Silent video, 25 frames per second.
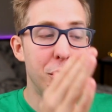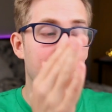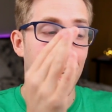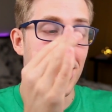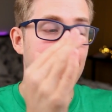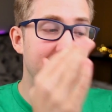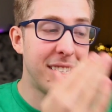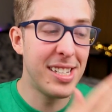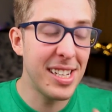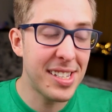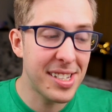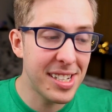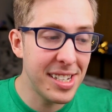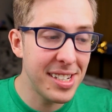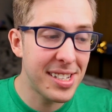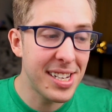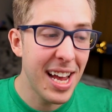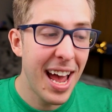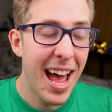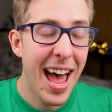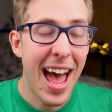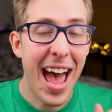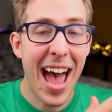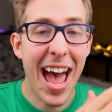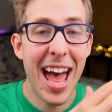you're consistent
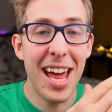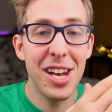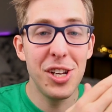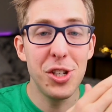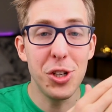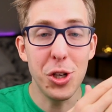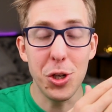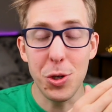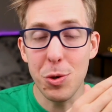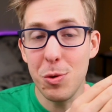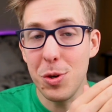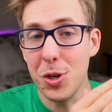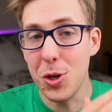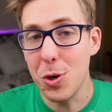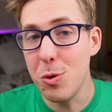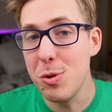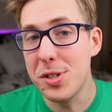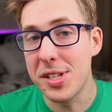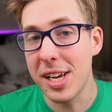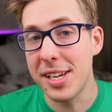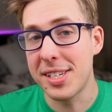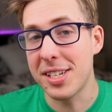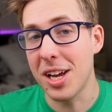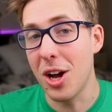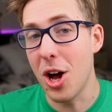and you
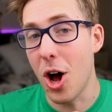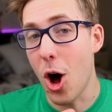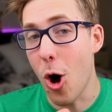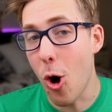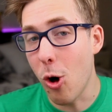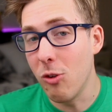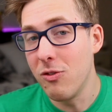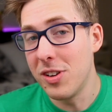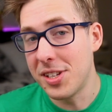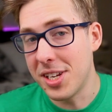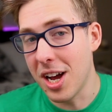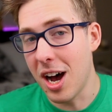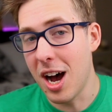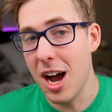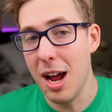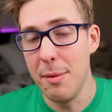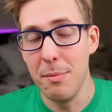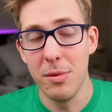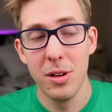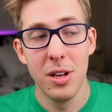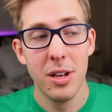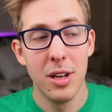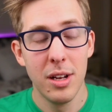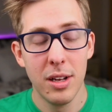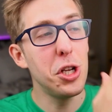use it all the time. The
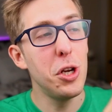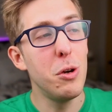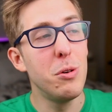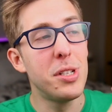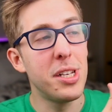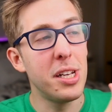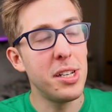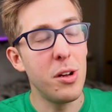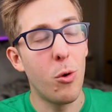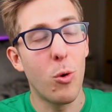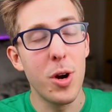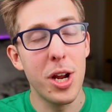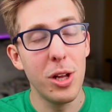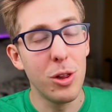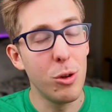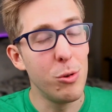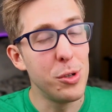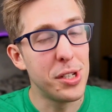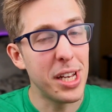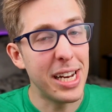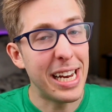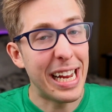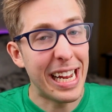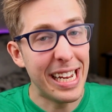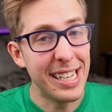expression use it or you
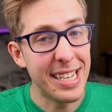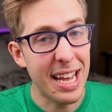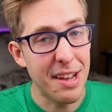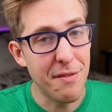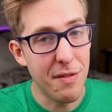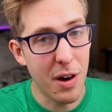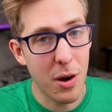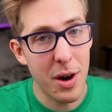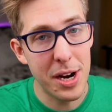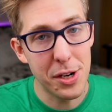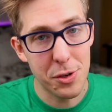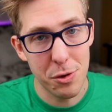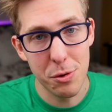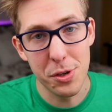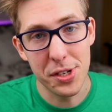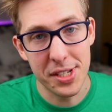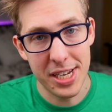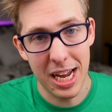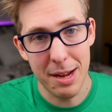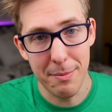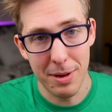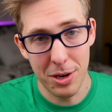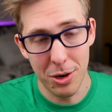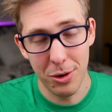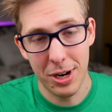lose it is a very true
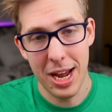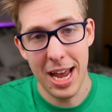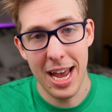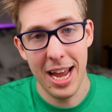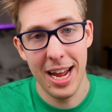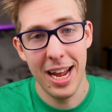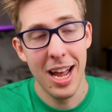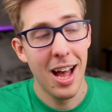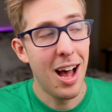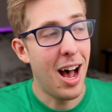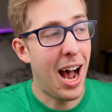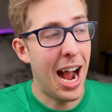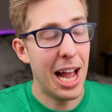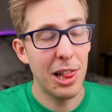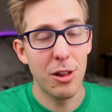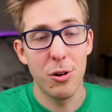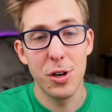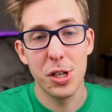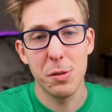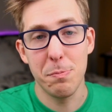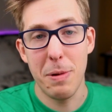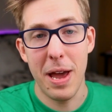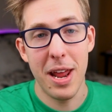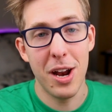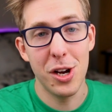statement, okay? I
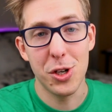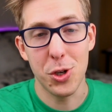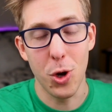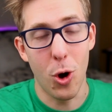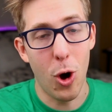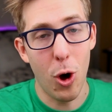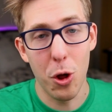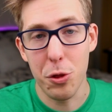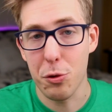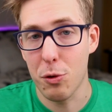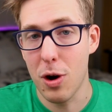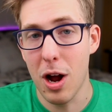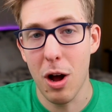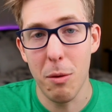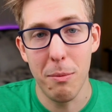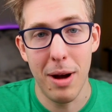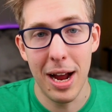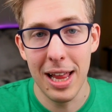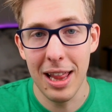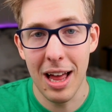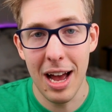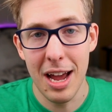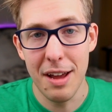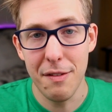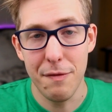learned Spanish all throughout
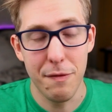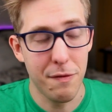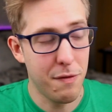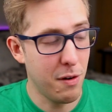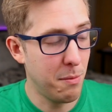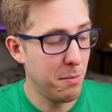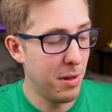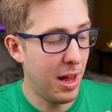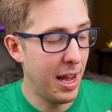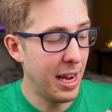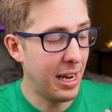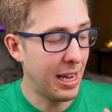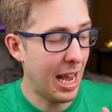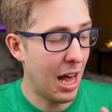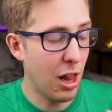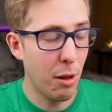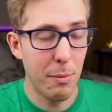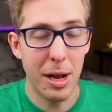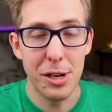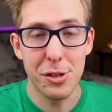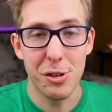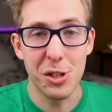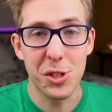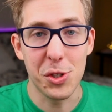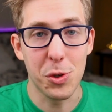my life, from like
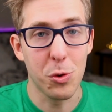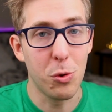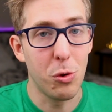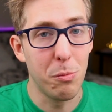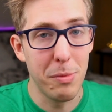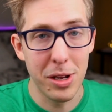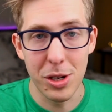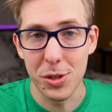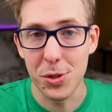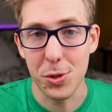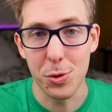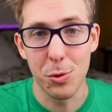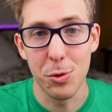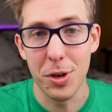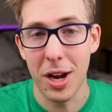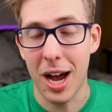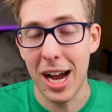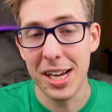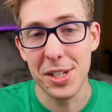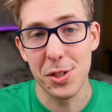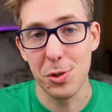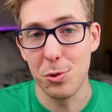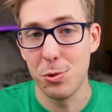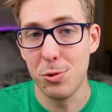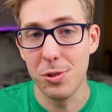elementary school, middle school to
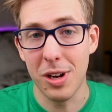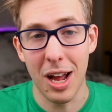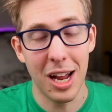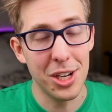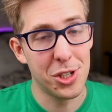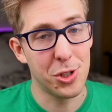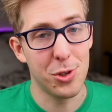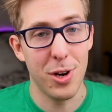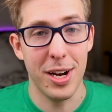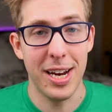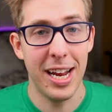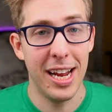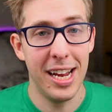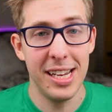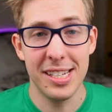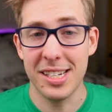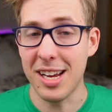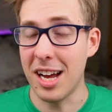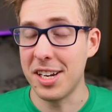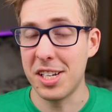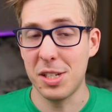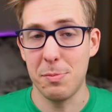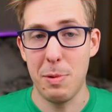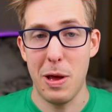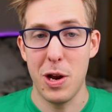high school, got straight A's,
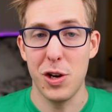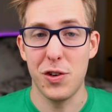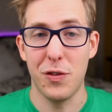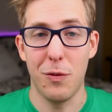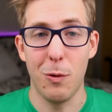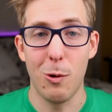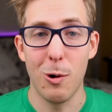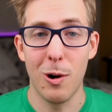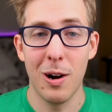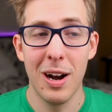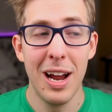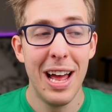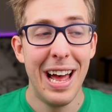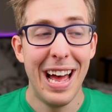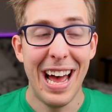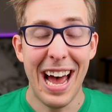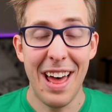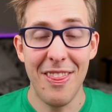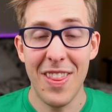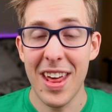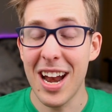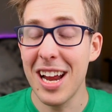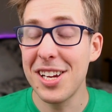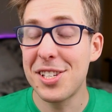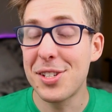got to Spanish 4,
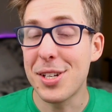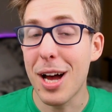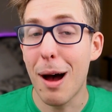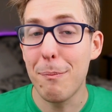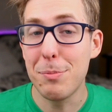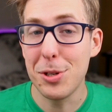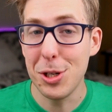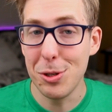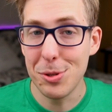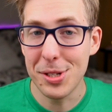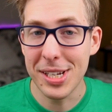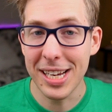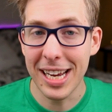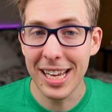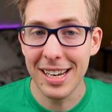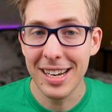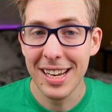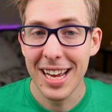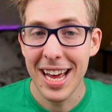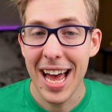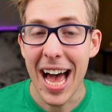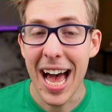and then I stopped using it,